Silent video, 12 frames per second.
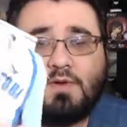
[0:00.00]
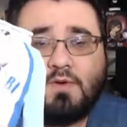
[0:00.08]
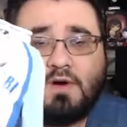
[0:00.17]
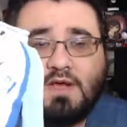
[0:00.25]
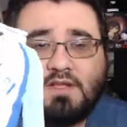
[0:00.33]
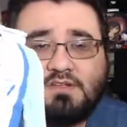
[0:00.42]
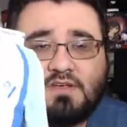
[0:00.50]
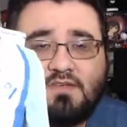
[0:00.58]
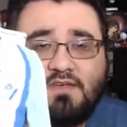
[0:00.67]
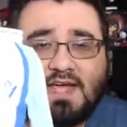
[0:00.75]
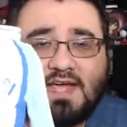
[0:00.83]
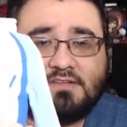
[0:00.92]
one. So if
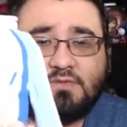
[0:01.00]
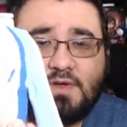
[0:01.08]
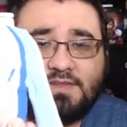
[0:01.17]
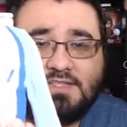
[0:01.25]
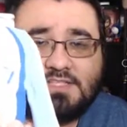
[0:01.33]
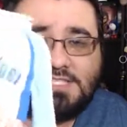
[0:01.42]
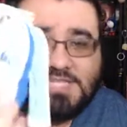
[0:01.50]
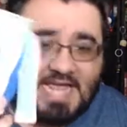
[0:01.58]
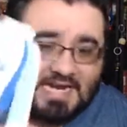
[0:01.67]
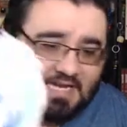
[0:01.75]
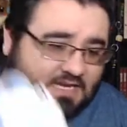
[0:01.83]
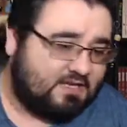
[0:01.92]
you guys want this
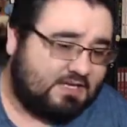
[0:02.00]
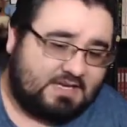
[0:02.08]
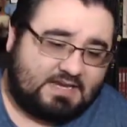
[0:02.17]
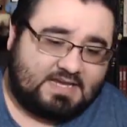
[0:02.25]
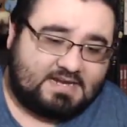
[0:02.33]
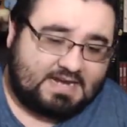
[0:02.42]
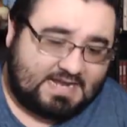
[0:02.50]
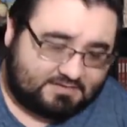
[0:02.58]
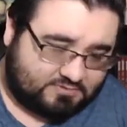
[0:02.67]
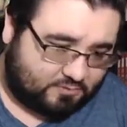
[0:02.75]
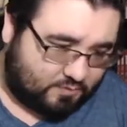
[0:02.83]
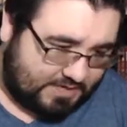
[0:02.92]
jacket, you can get it
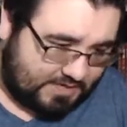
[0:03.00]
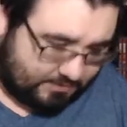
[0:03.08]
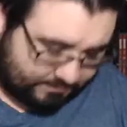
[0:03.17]
as well.